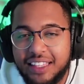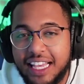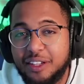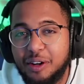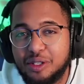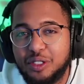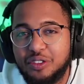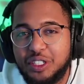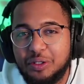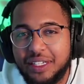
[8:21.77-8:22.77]
Thank you all so much
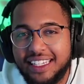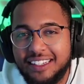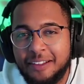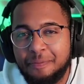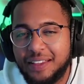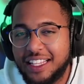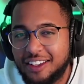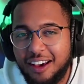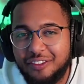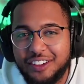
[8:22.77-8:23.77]
for tuning in. That's
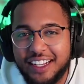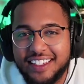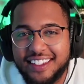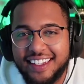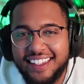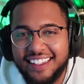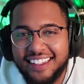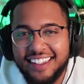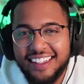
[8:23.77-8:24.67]
all I had for you guys today.